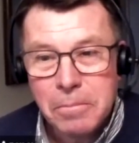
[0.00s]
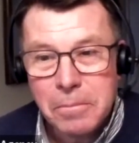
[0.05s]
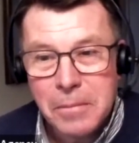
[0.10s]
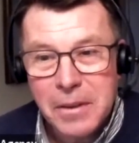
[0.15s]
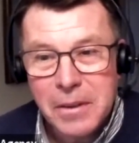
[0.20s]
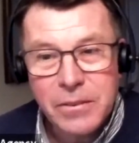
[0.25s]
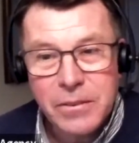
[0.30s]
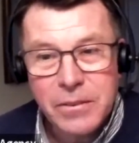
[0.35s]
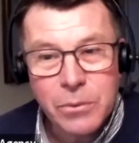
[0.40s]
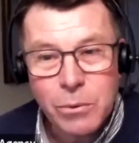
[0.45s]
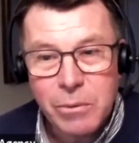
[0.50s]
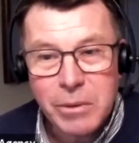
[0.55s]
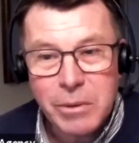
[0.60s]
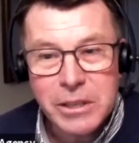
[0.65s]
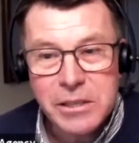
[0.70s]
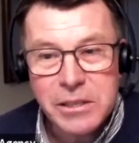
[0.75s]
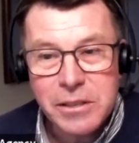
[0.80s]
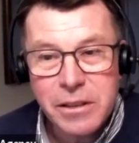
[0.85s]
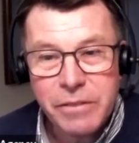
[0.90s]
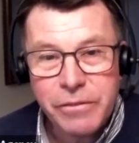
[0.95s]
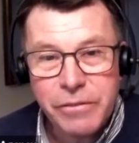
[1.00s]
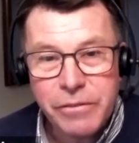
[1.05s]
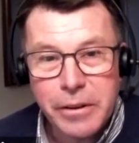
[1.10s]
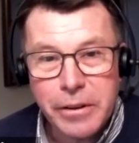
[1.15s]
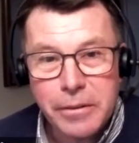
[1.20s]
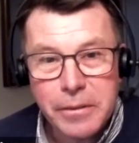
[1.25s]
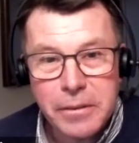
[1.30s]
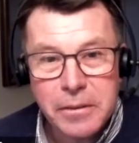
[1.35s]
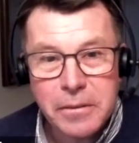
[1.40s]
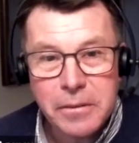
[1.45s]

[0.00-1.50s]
It's always different.